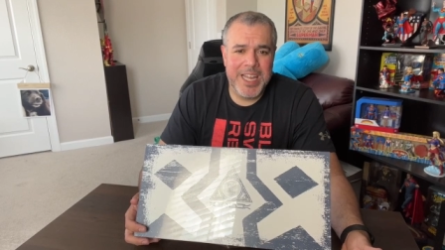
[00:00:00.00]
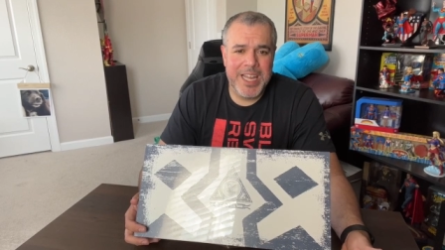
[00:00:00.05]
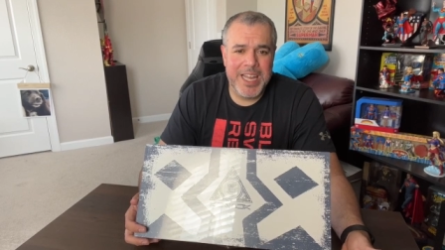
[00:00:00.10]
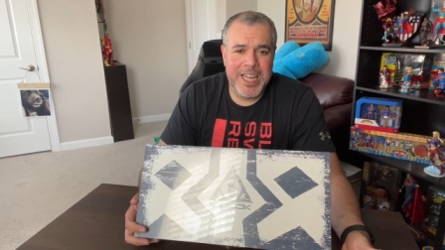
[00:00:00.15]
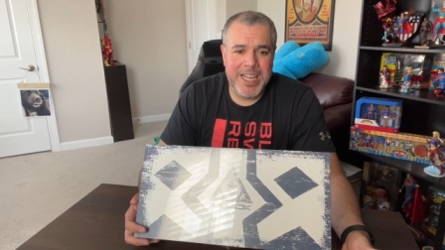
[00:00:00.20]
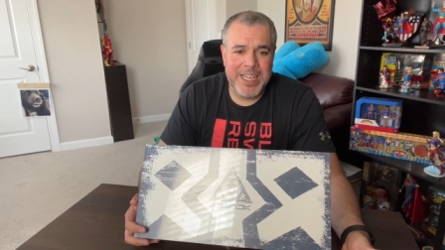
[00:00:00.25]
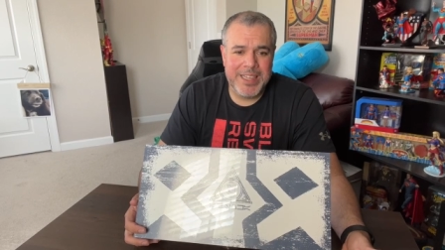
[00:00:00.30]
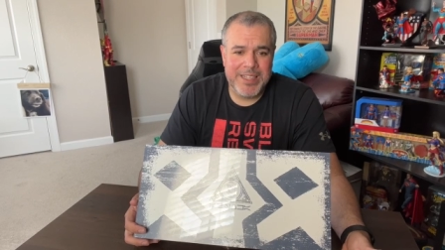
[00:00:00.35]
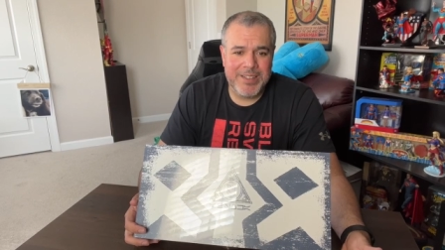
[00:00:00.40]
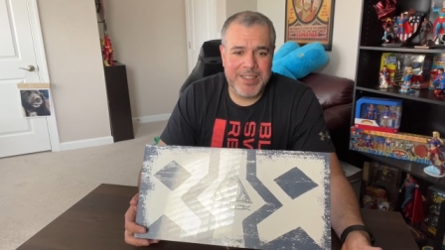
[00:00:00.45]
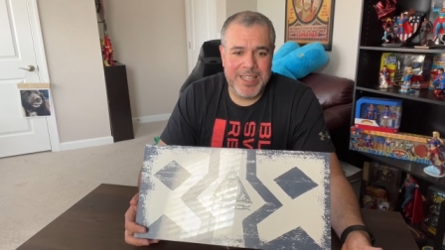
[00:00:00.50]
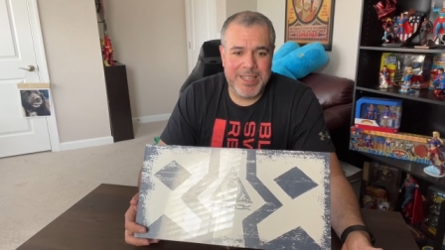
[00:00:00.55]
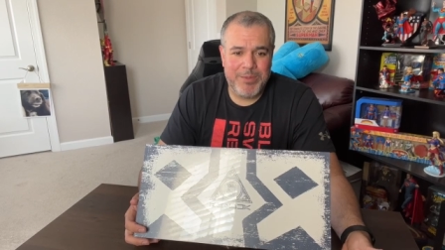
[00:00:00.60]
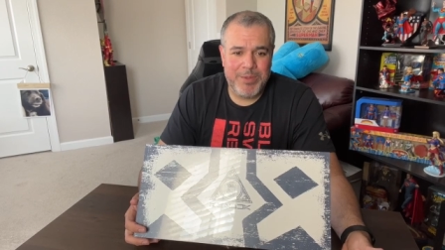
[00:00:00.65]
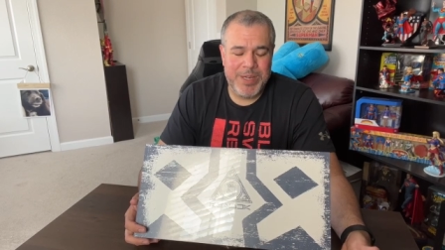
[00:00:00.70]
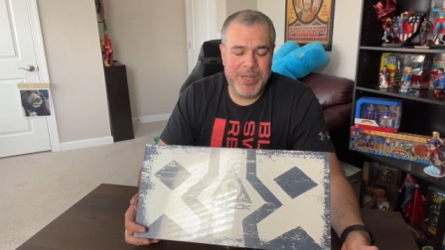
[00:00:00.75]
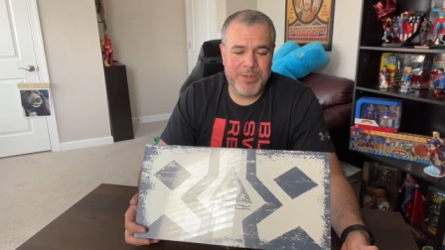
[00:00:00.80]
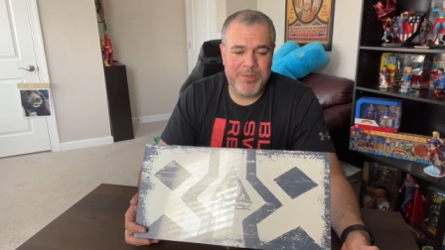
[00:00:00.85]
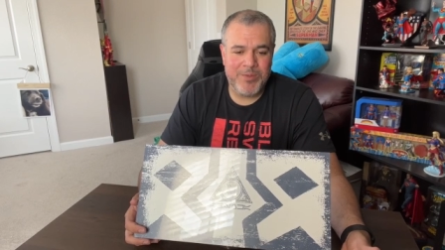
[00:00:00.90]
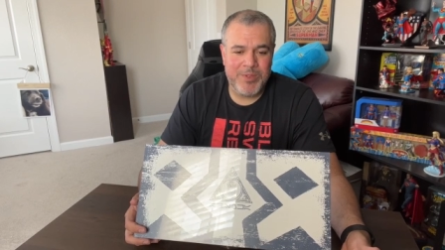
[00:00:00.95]
and they're like,
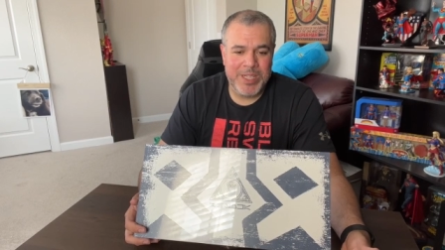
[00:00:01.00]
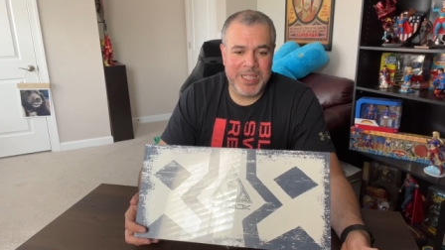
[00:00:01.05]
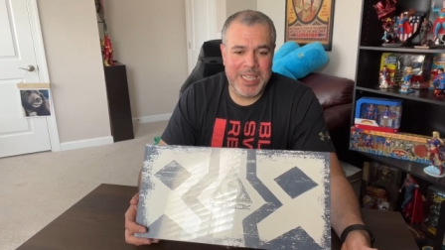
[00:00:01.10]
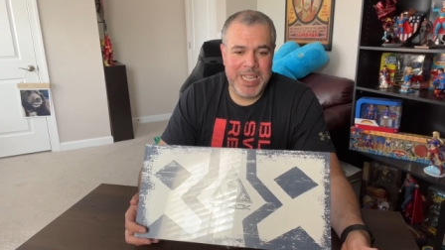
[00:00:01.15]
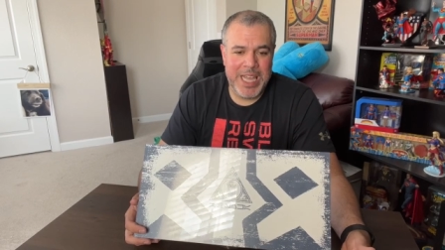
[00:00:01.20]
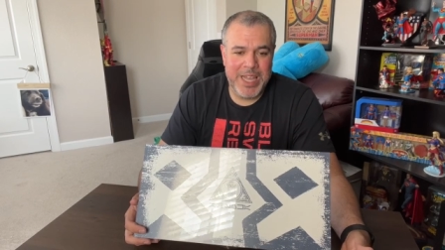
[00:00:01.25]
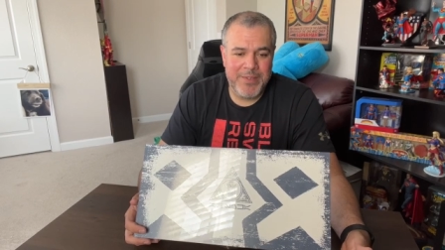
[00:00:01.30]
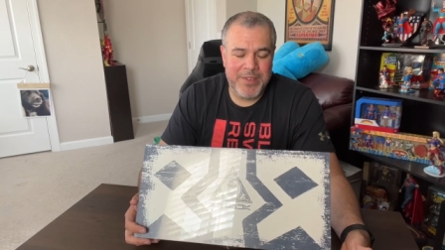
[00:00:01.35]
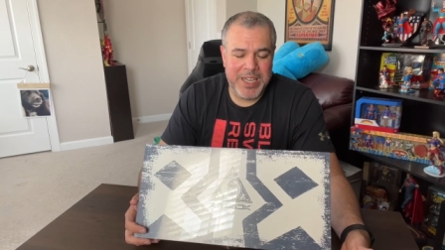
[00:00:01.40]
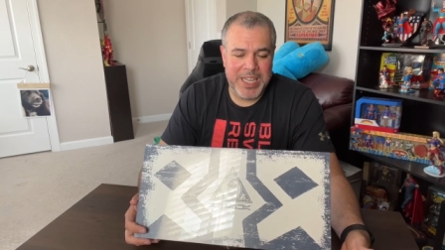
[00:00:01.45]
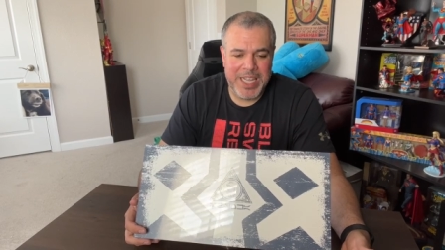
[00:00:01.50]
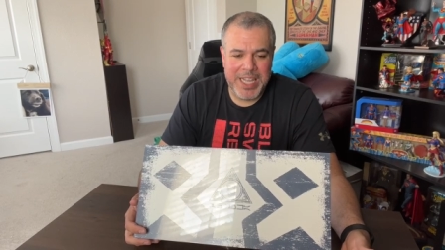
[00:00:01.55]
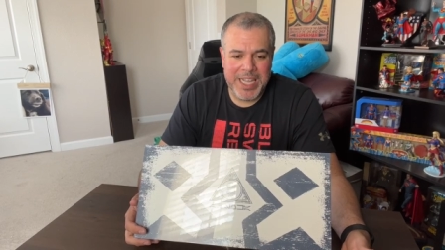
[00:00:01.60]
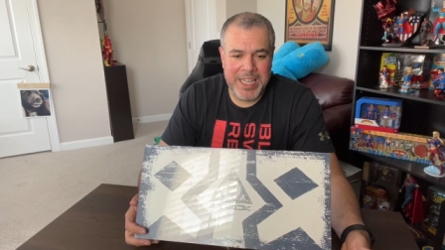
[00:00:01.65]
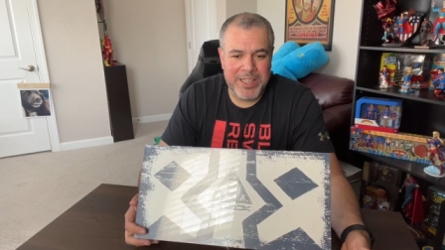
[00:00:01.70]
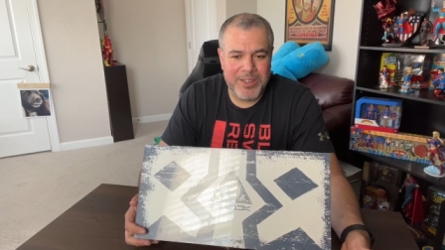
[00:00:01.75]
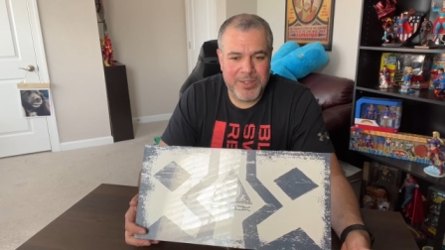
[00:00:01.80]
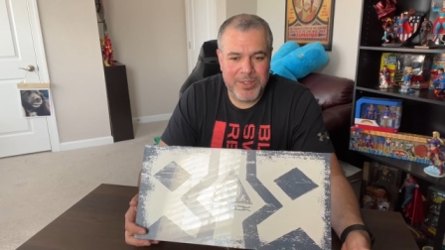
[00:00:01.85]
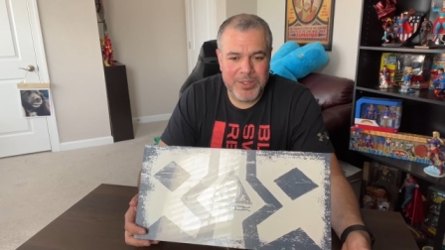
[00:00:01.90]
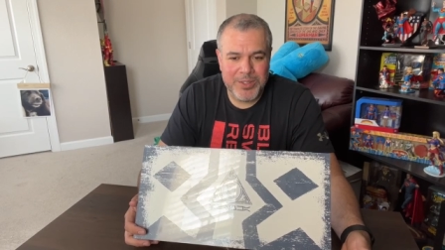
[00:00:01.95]
we don't really have any
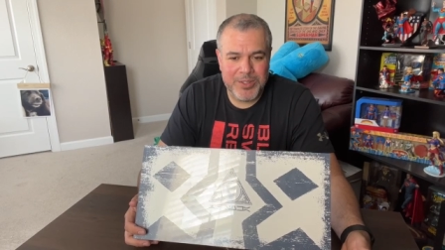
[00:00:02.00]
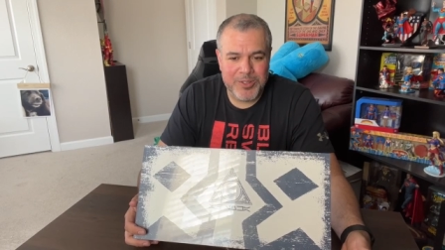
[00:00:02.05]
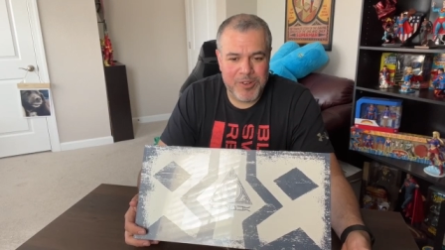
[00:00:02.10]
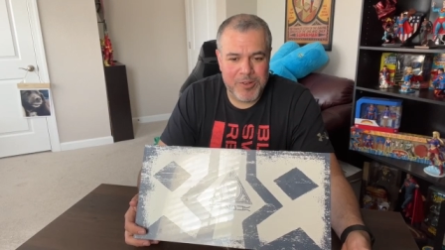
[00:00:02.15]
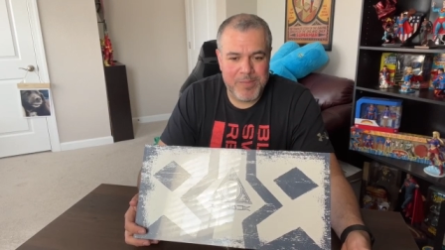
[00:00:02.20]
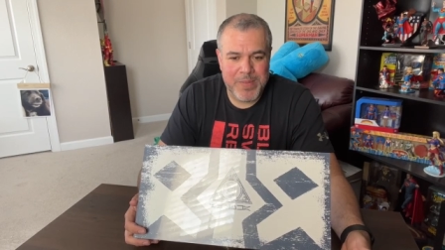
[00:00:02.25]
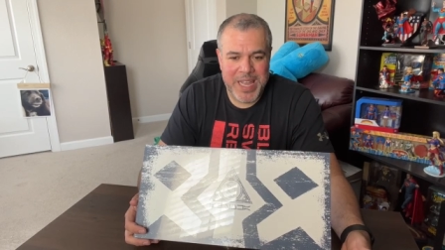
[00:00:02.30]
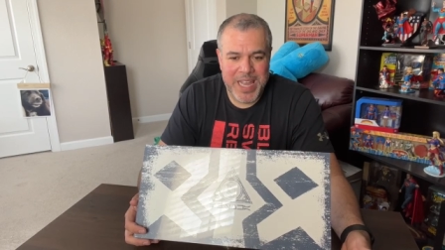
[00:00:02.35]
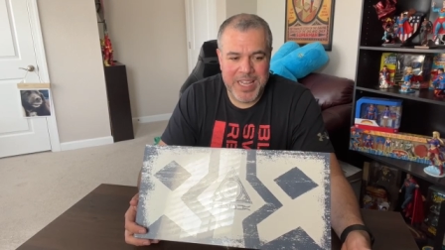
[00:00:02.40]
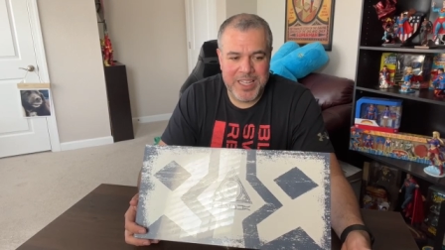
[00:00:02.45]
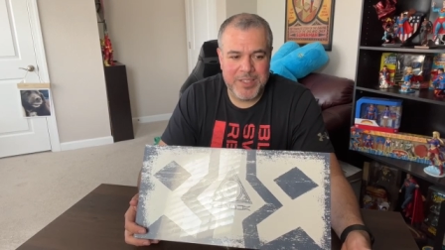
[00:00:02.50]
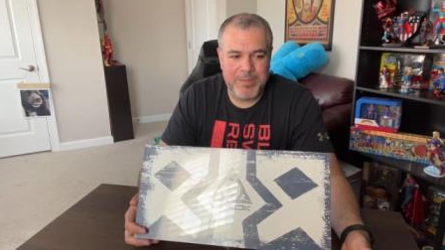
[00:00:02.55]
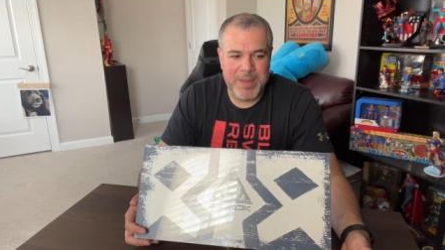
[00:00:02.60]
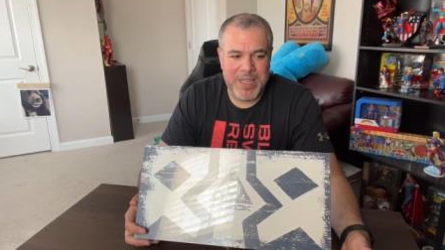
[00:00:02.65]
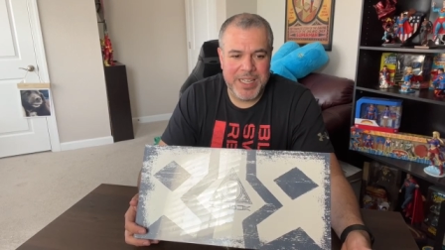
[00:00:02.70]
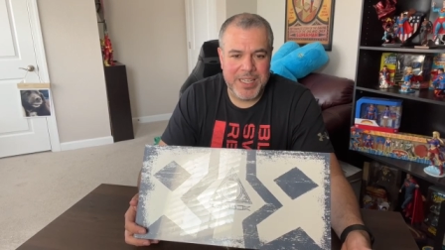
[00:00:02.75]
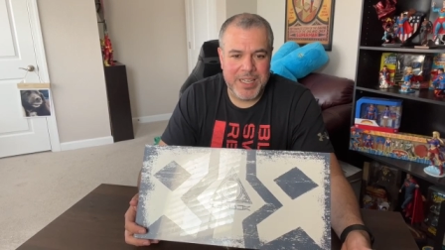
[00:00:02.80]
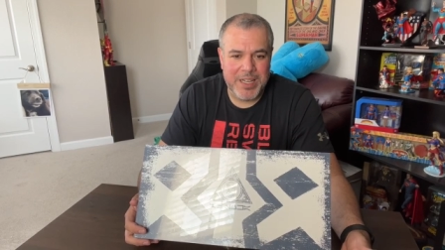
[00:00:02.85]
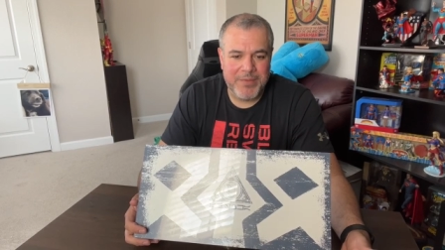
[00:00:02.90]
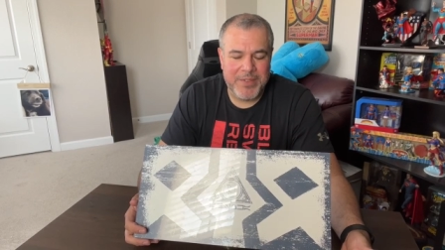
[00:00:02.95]
handles or bags
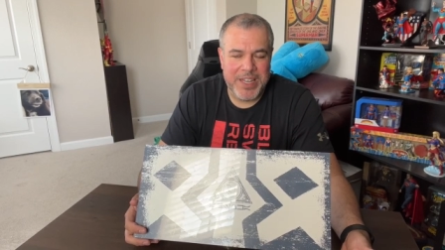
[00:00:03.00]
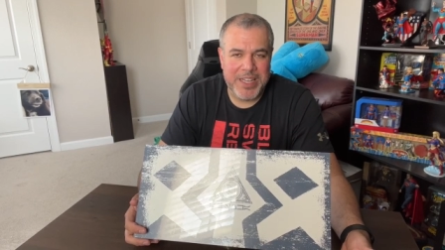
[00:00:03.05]
big enough.